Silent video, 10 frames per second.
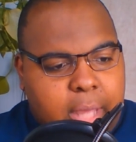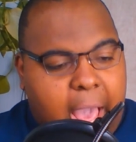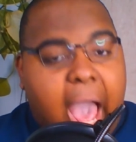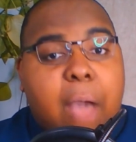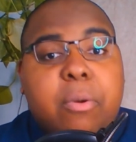
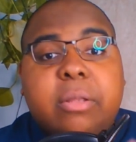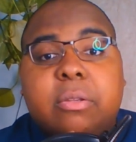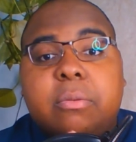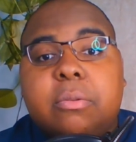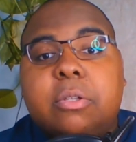I would
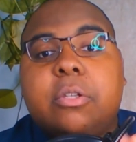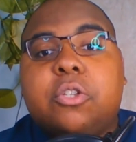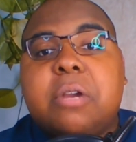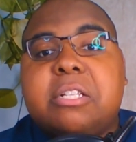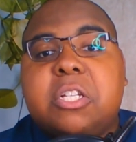
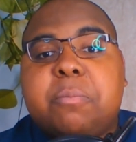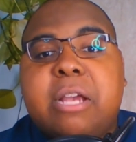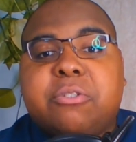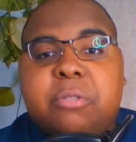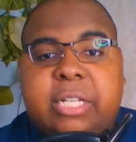trust the
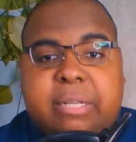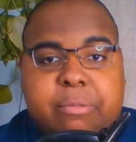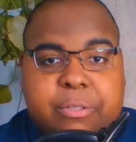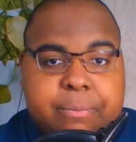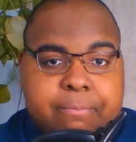special teams.